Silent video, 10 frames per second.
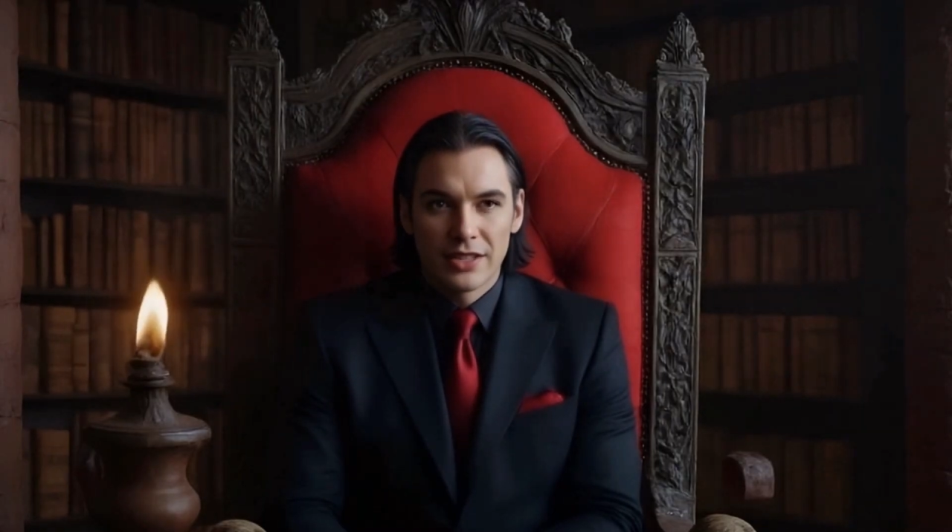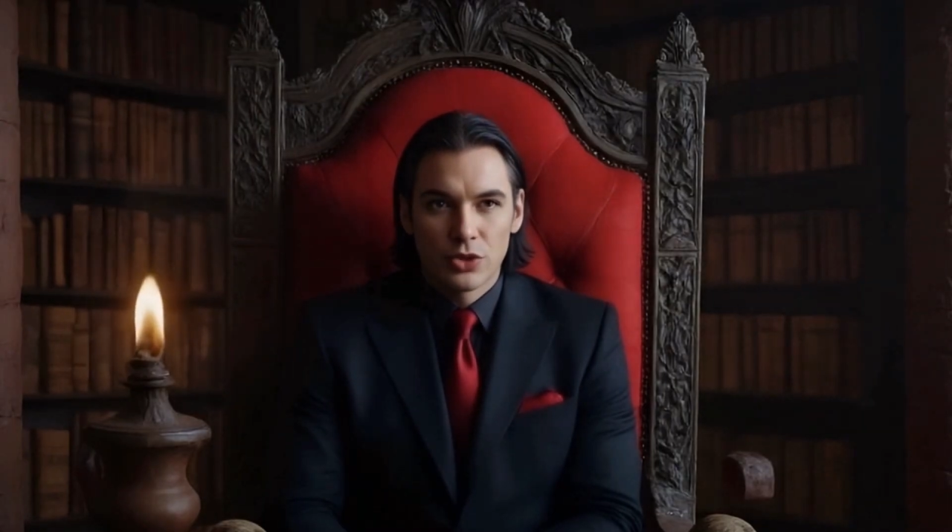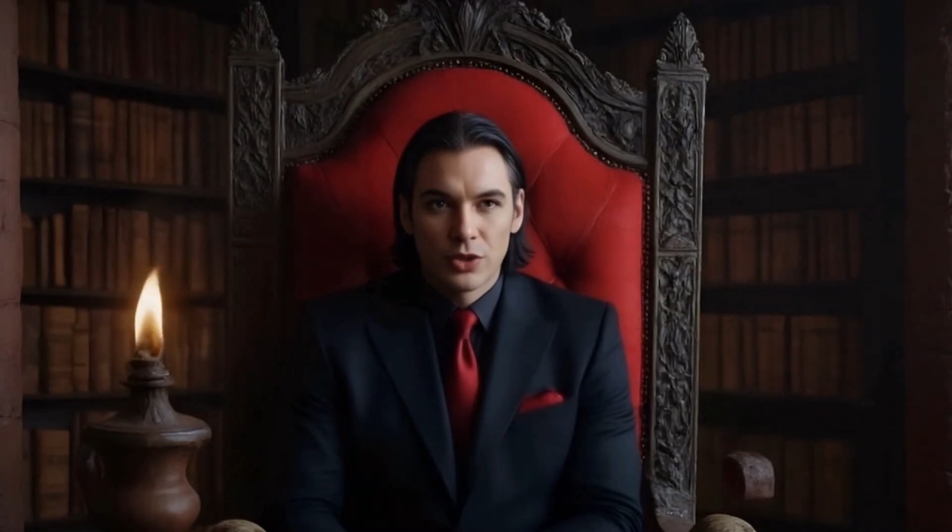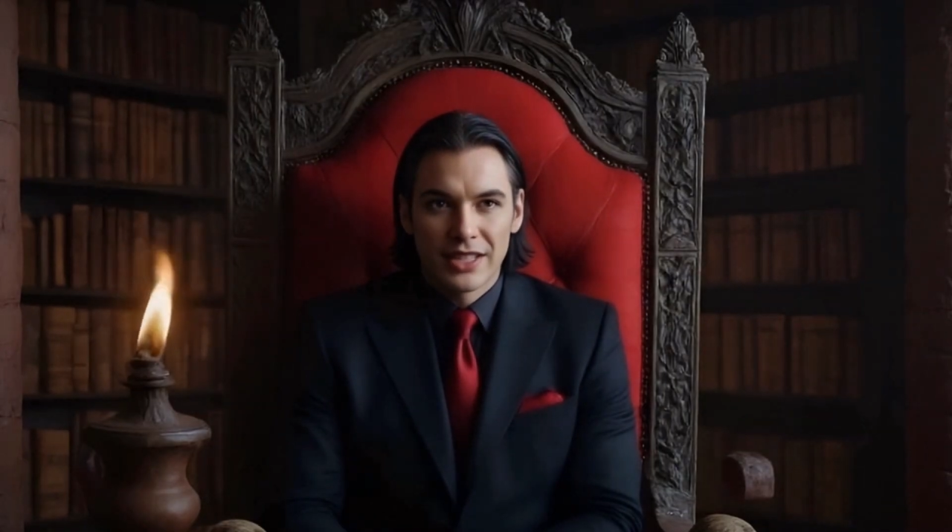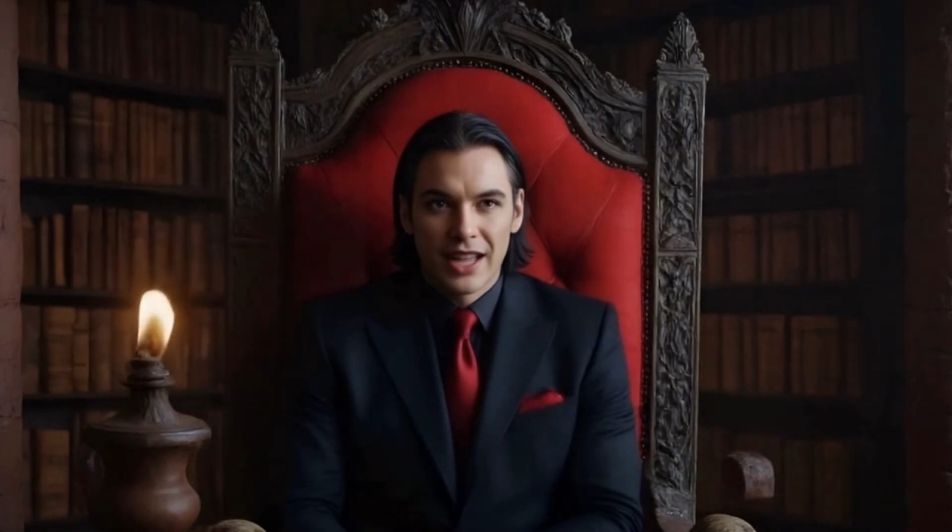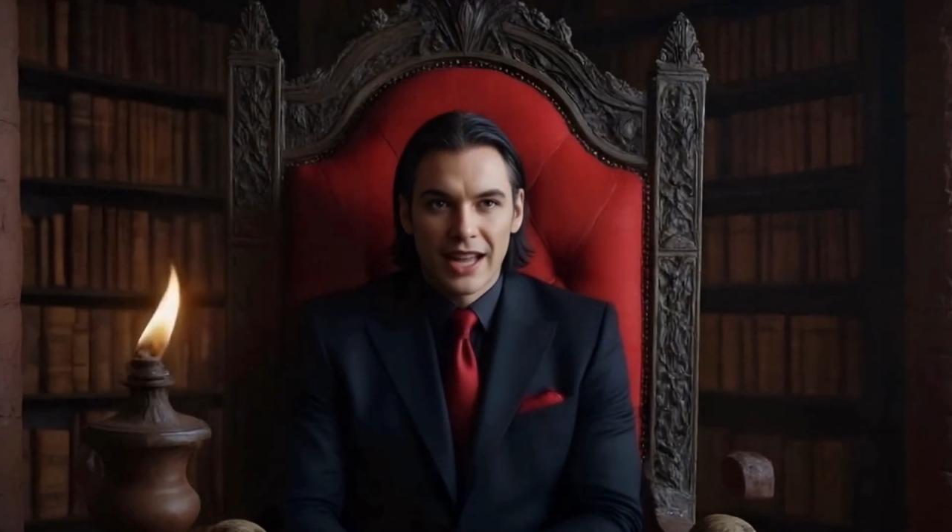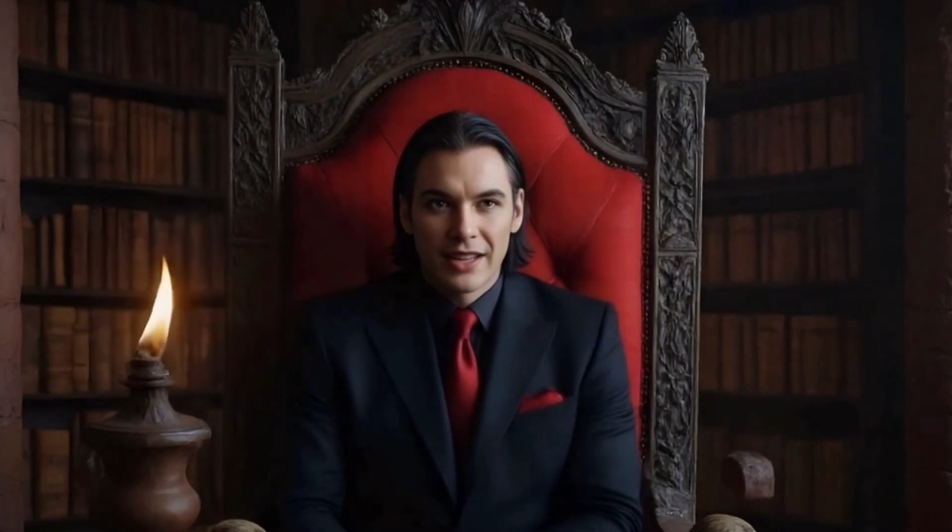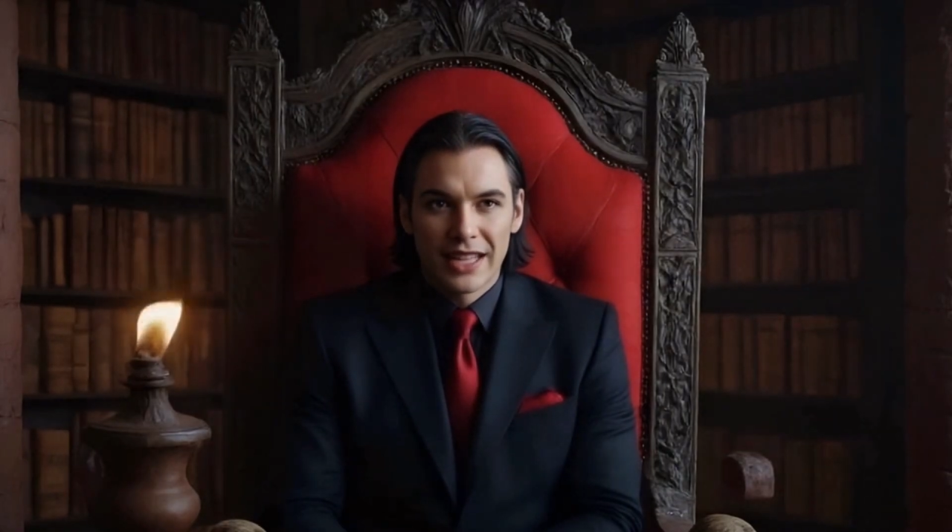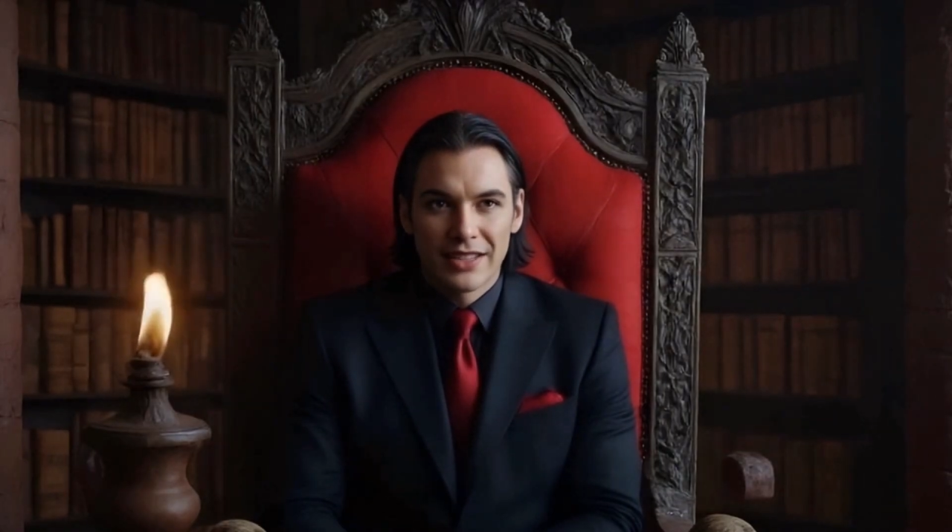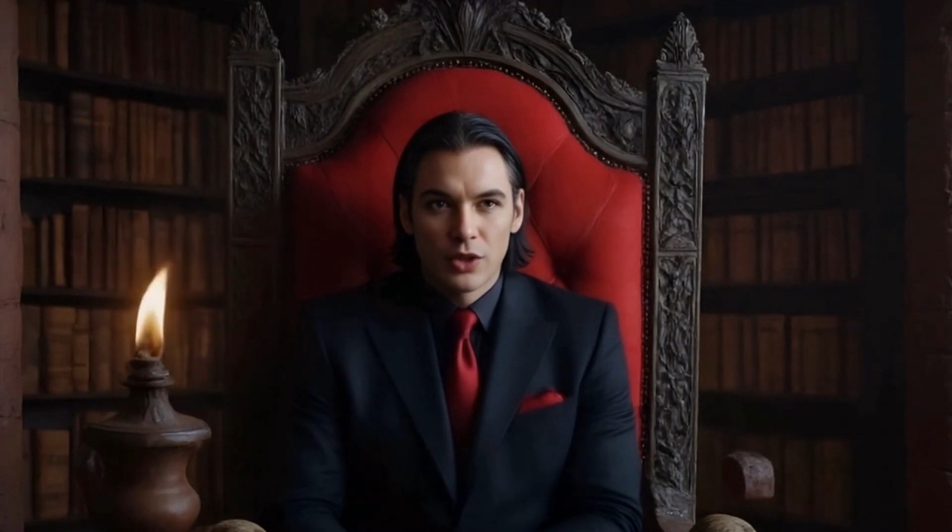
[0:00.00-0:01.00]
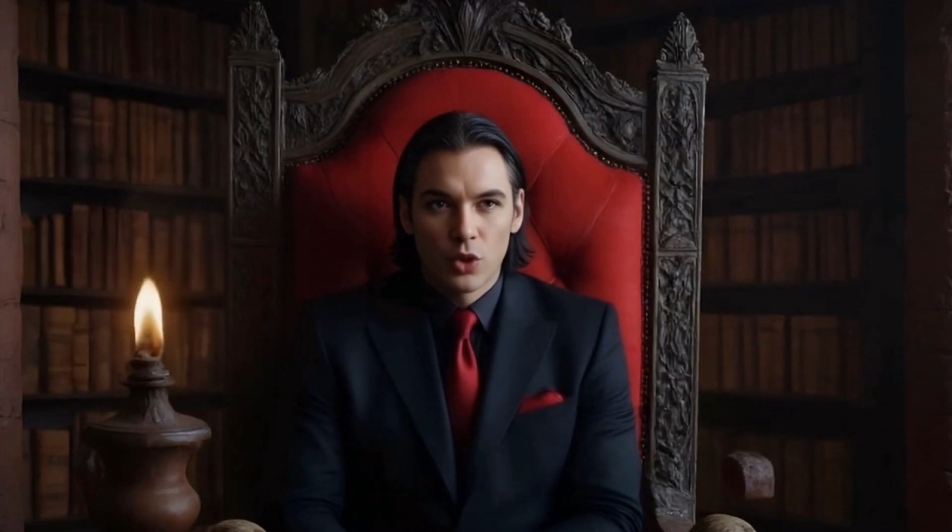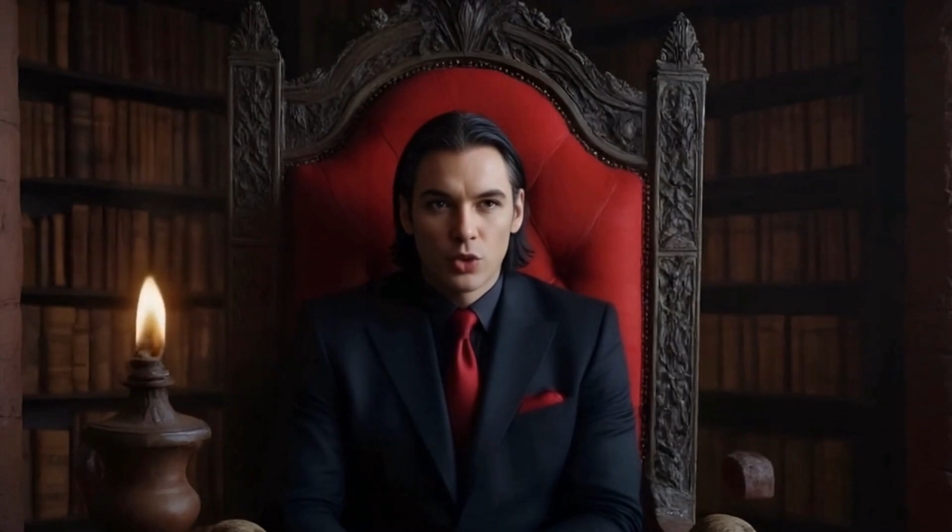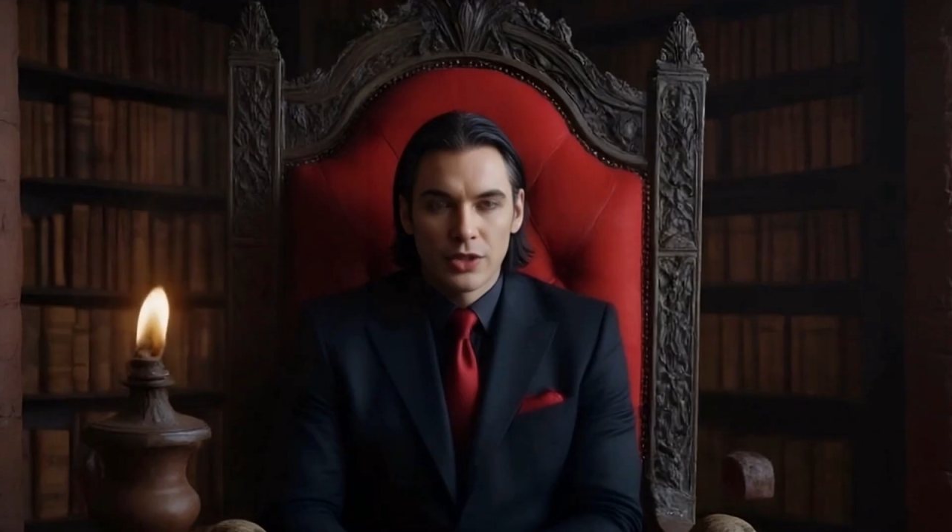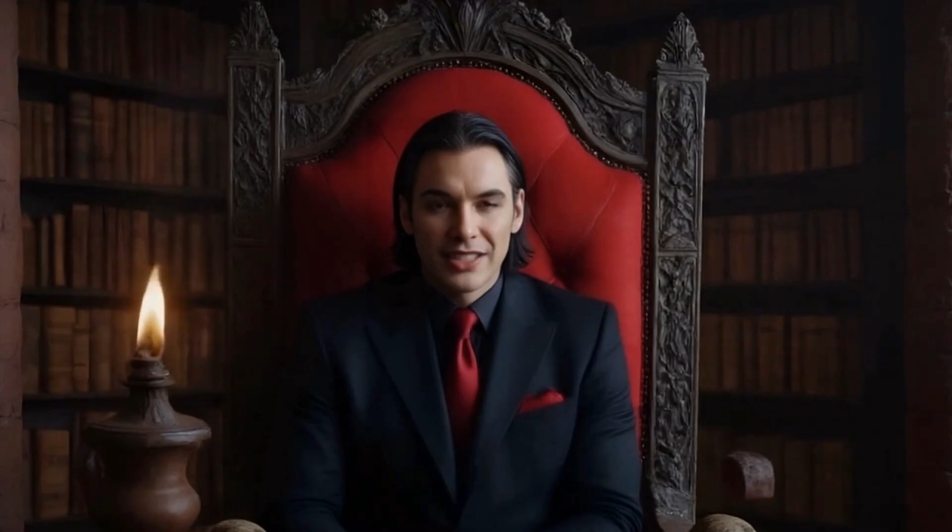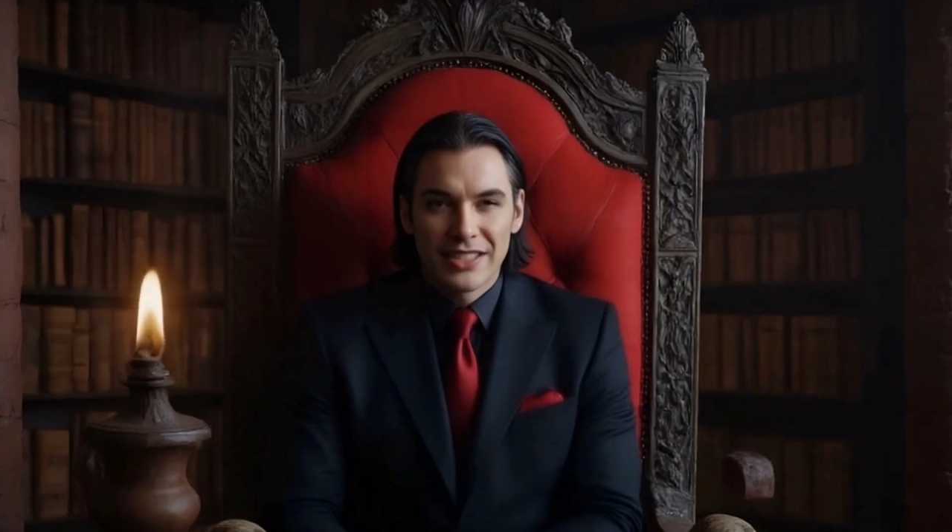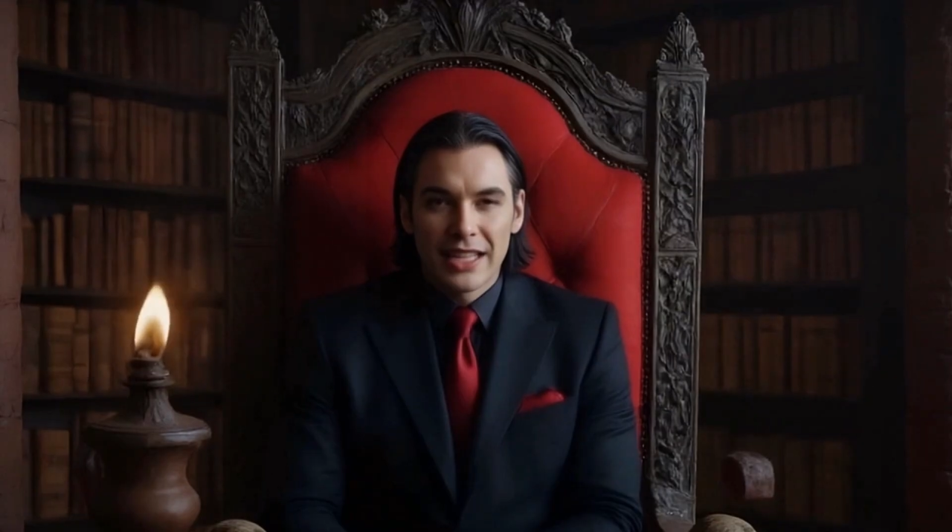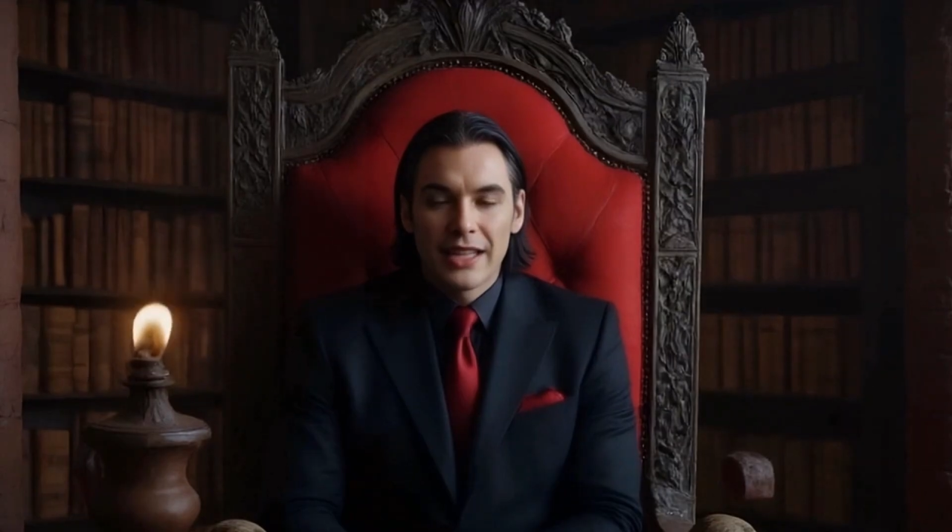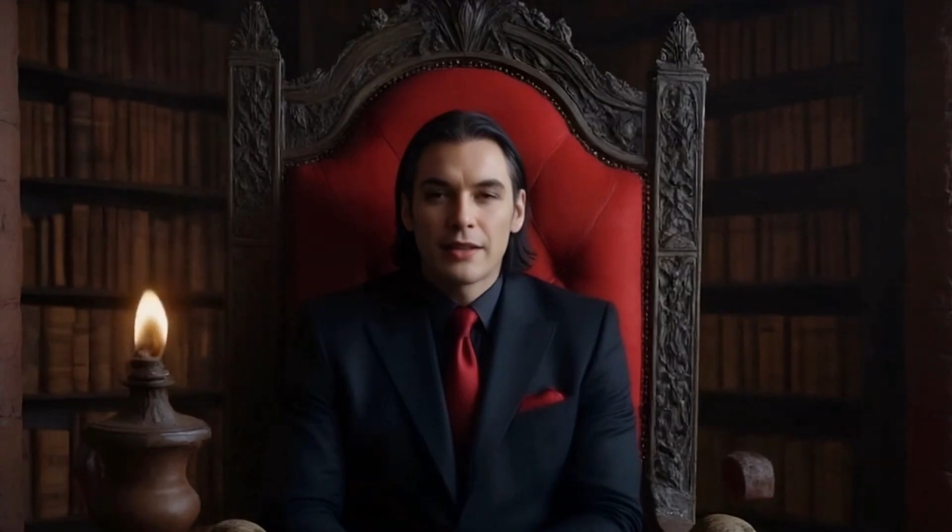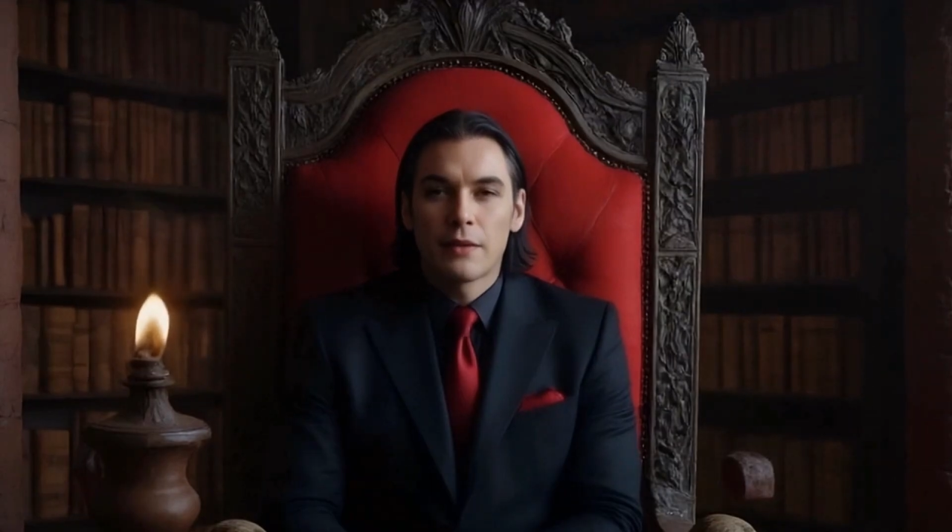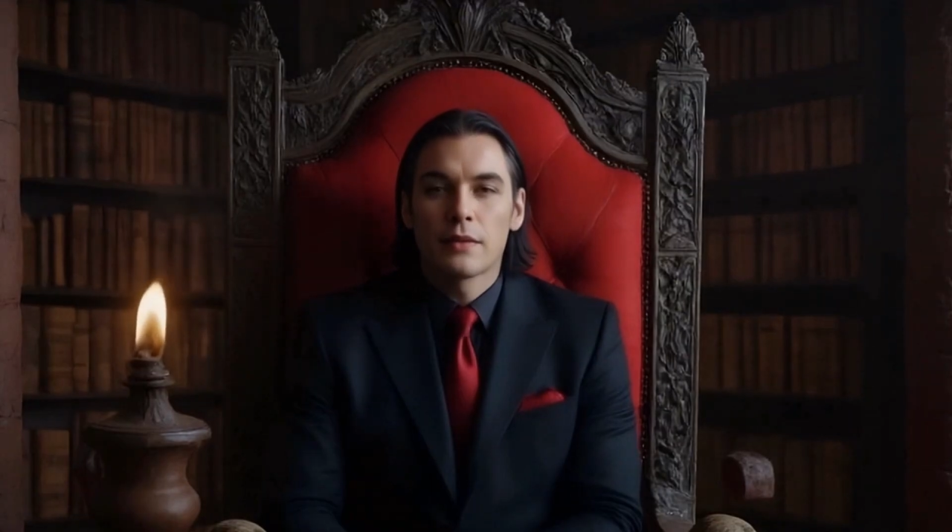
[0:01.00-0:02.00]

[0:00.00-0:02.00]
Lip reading: to annihilate the Holy See.